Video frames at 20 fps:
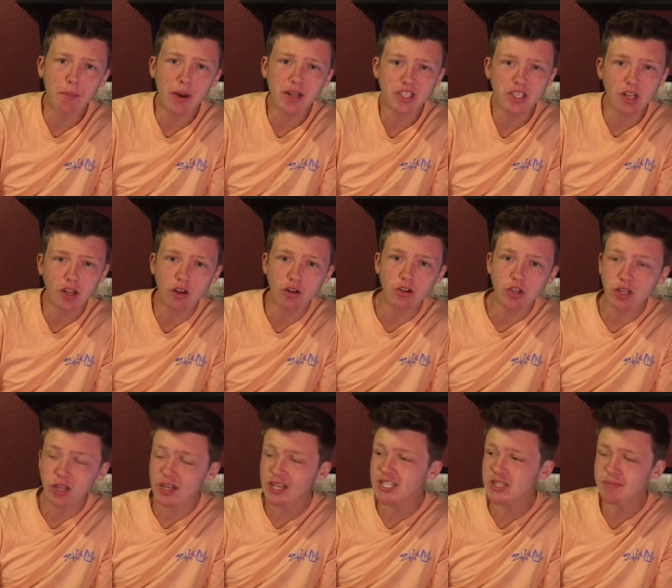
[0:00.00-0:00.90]
a bunch of little
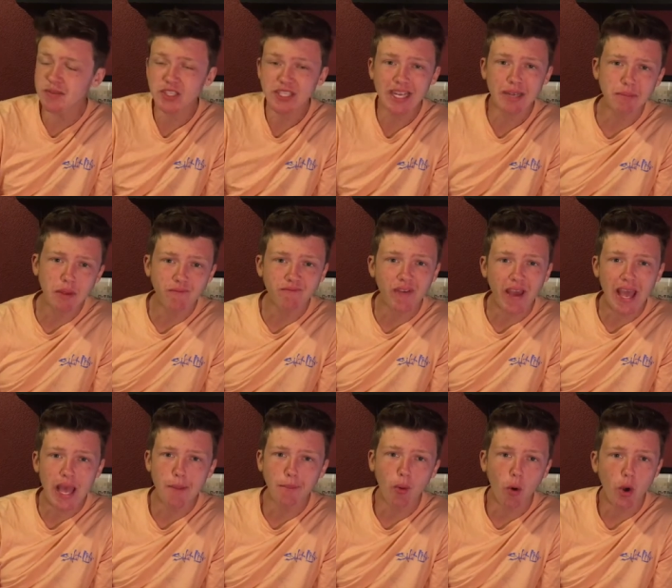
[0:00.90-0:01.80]
Lispyjimmy
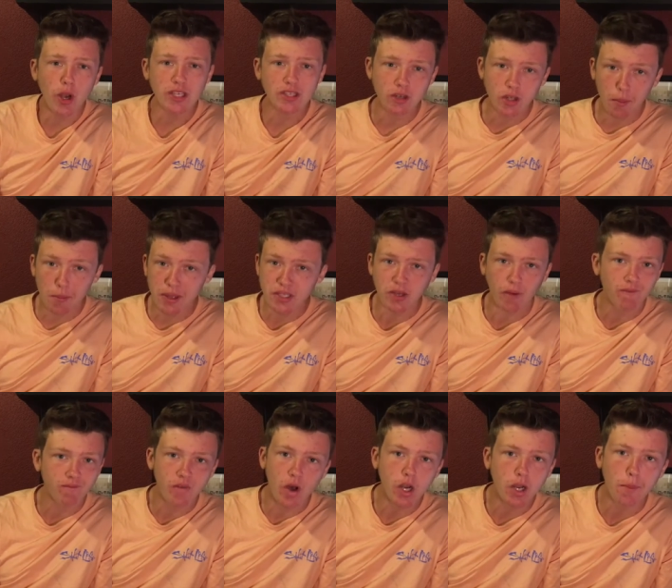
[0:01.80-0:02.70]
fanboys, a little bunch
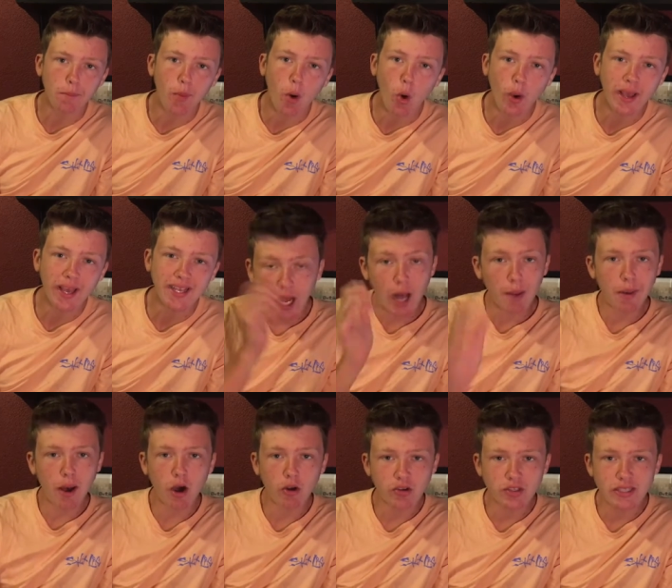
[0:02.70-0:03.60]
of fuckboys
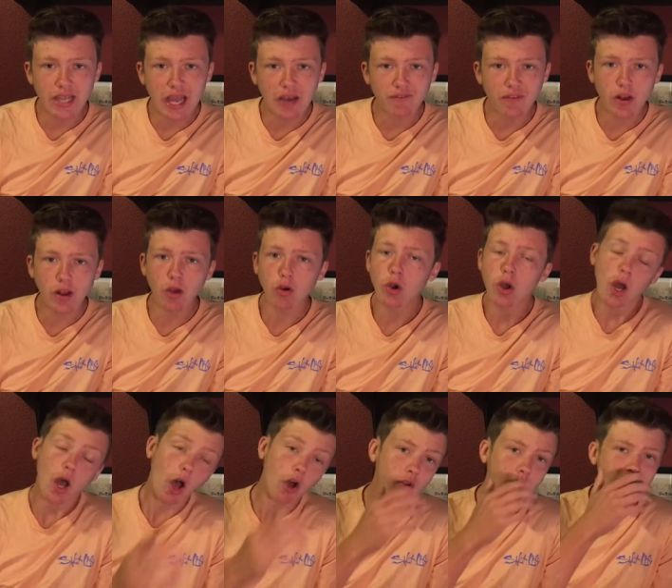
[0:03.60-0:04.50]
comment on his damn video.
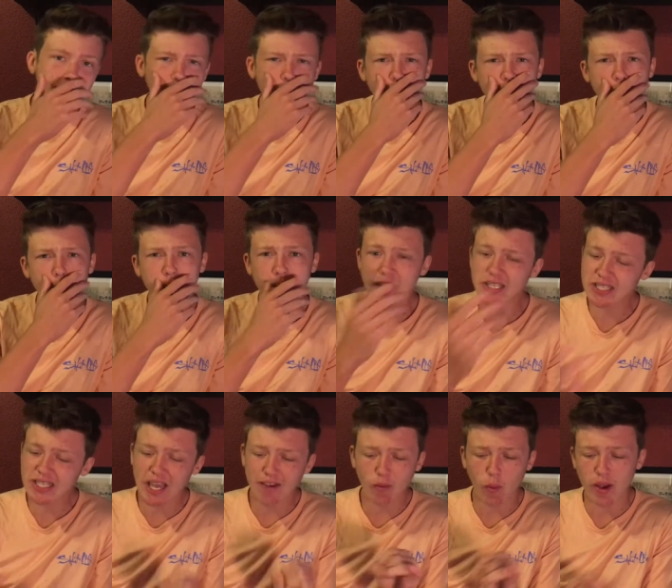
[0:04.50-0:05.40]
Oh, Lispyjimmy, his
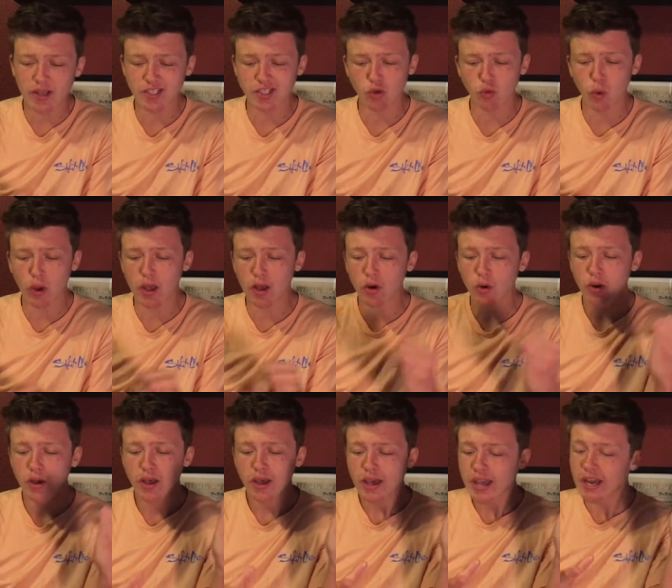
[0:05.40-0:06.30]
giveaways are
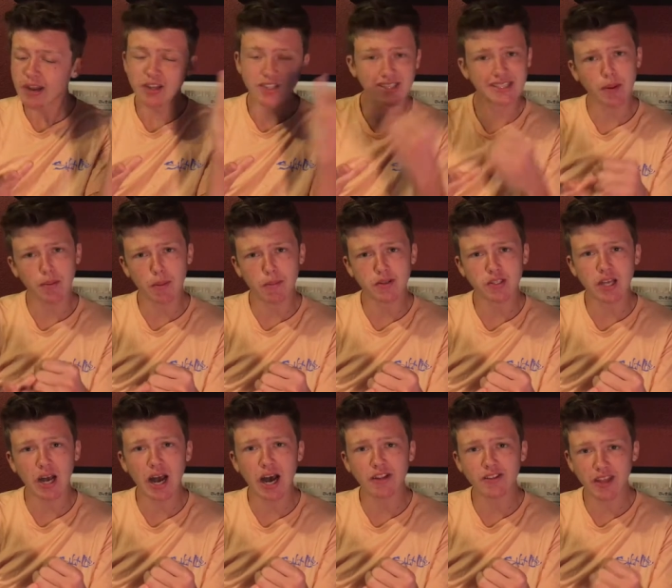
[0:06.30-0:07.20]
real. He does stuff with his
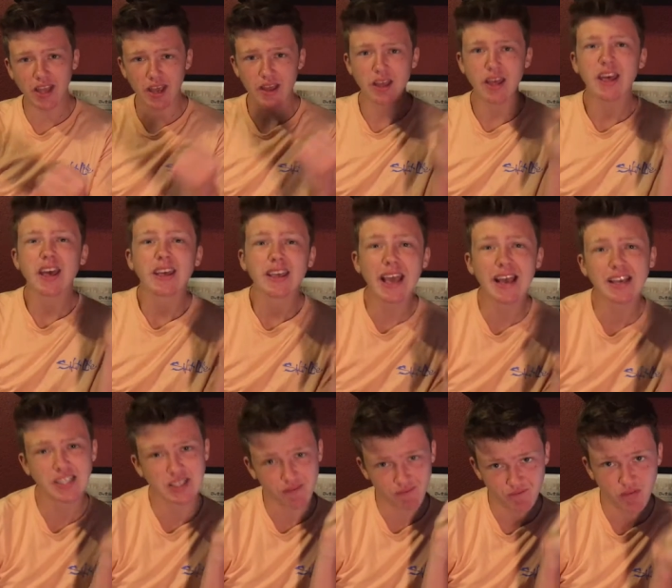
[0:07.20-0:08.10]
content.
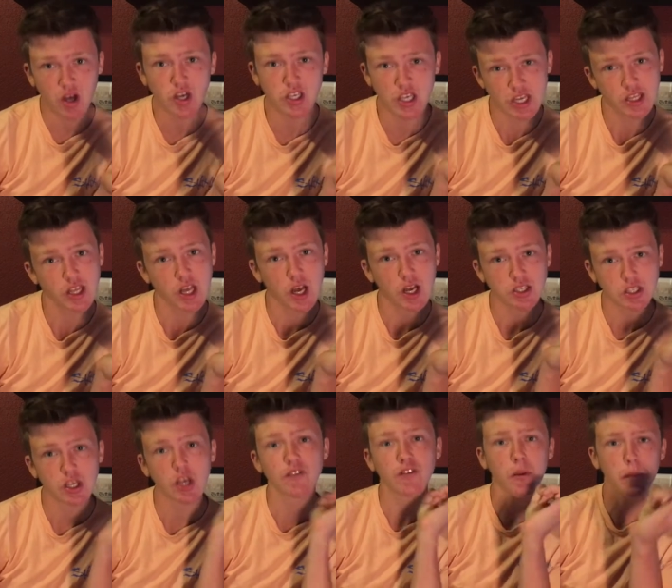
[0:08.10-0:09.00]
Yes, the fuck he does.
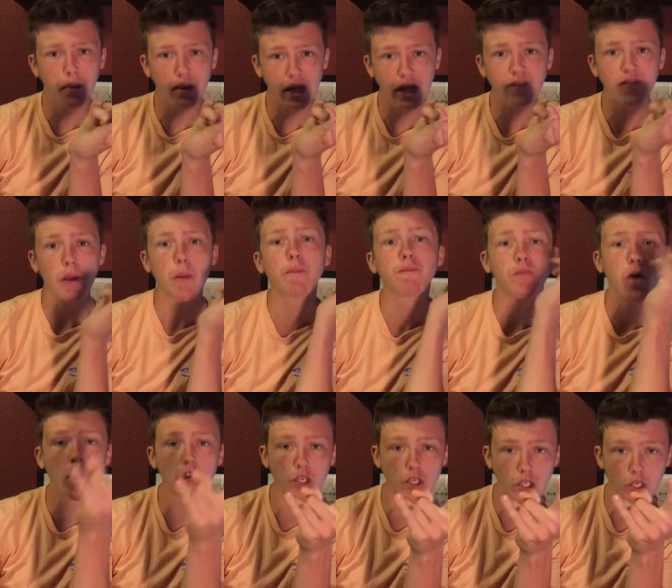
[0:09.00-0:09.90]
So if you believe him,
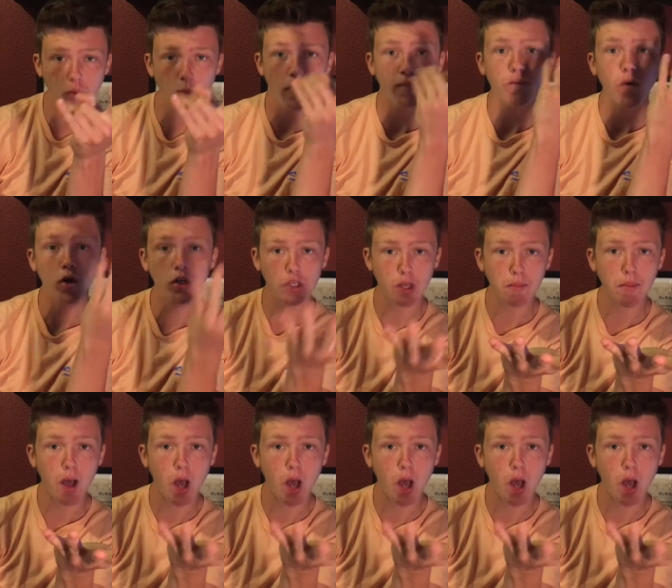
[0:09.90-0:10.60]
fuck you and fuck your